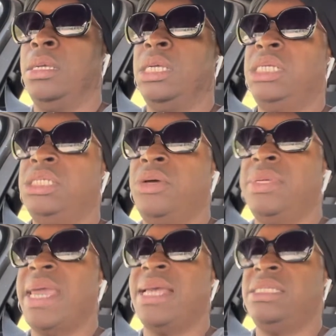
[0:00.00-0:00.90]
So
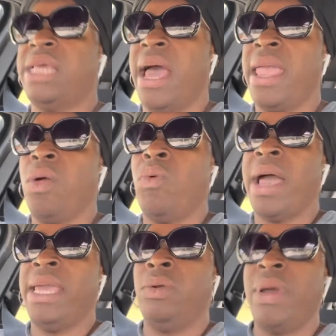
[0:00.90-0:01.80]
yes, I am
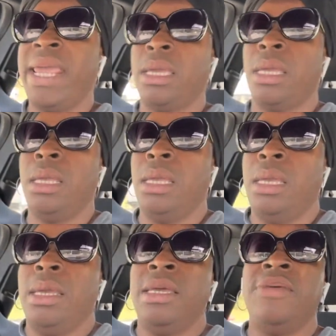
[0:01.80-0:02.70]
wide awake.
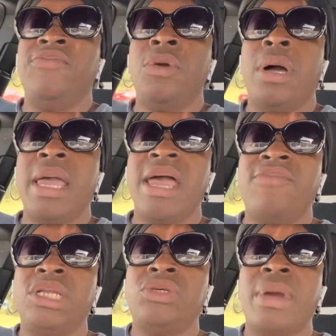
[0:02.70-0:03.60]
And if you all
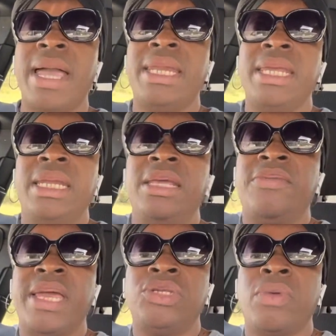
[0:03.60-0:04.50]
haven't tried any of
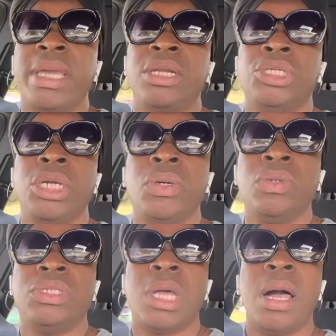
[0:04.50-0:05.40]
that Trader
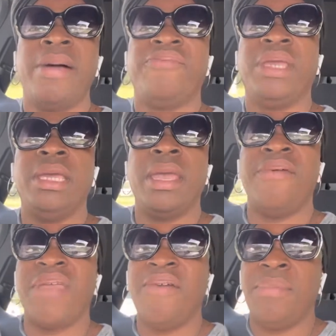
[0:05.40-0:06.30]
Joe's coffee,
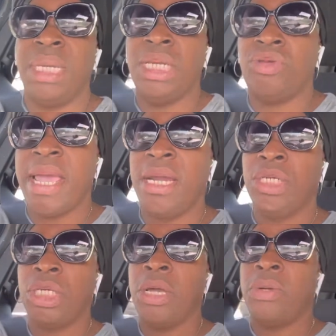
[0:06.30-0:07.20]
if you haven't been to
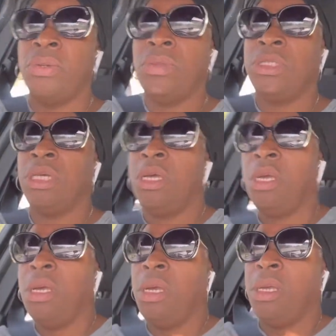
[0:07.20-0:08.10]
Trader Joe's,
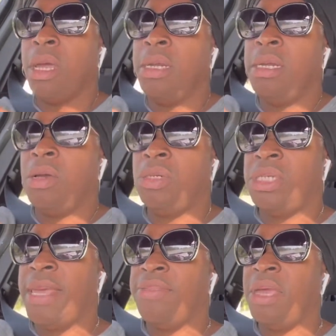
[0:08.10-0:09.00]
y'all need to go
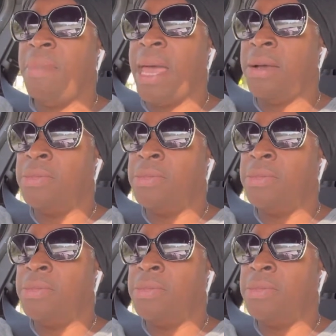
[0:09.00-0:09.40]
check them out.